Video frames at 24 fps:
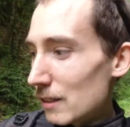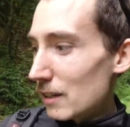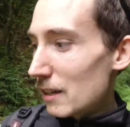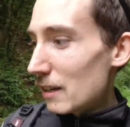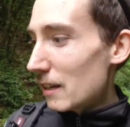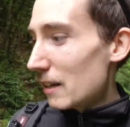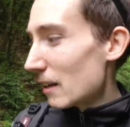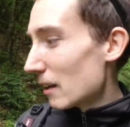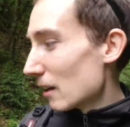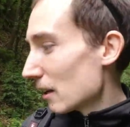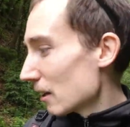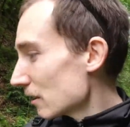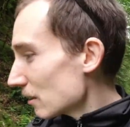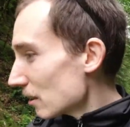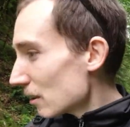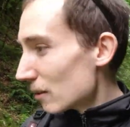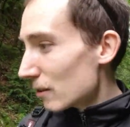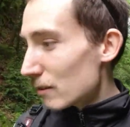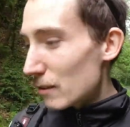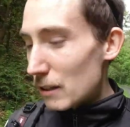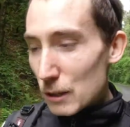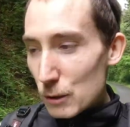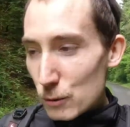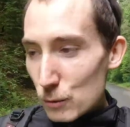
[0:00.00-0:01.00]
And
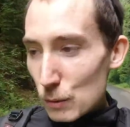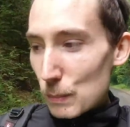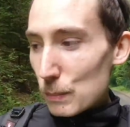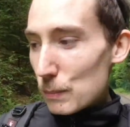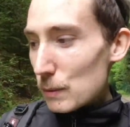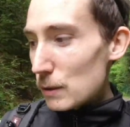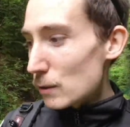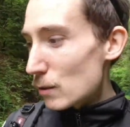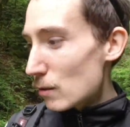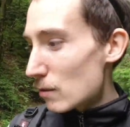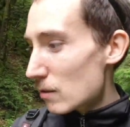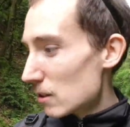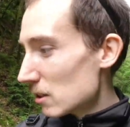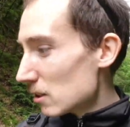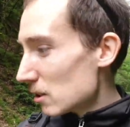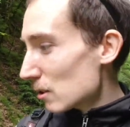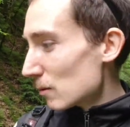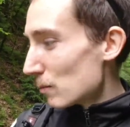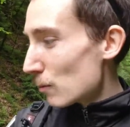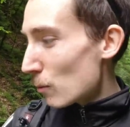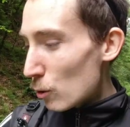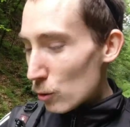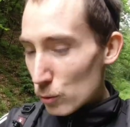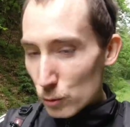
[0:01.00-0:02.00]
they drip into this
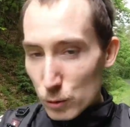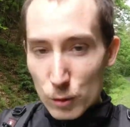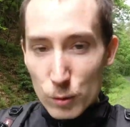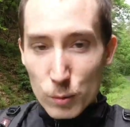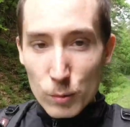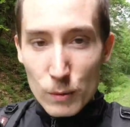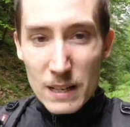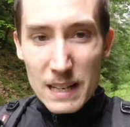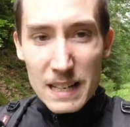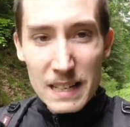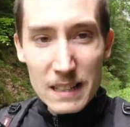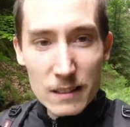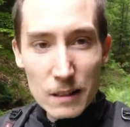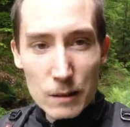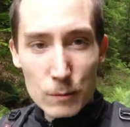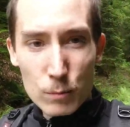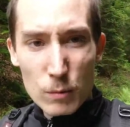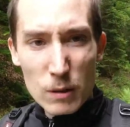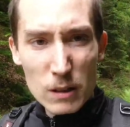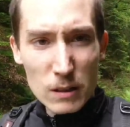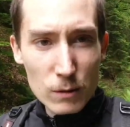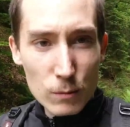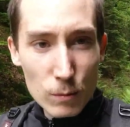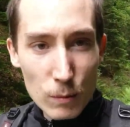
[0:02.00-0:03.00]
small creek that
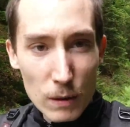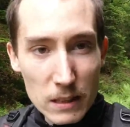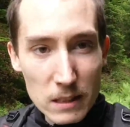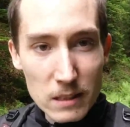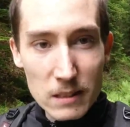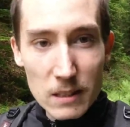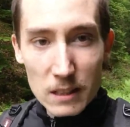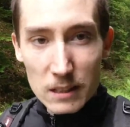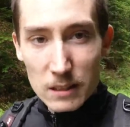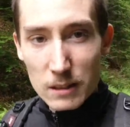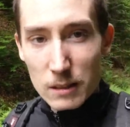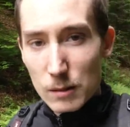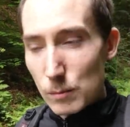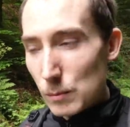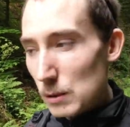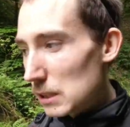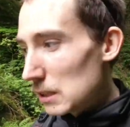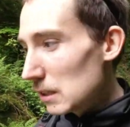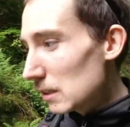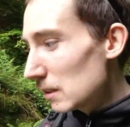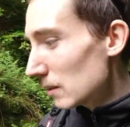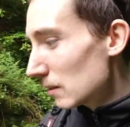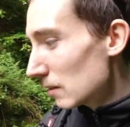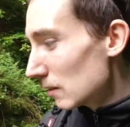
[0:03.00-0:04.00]
runs right next to me.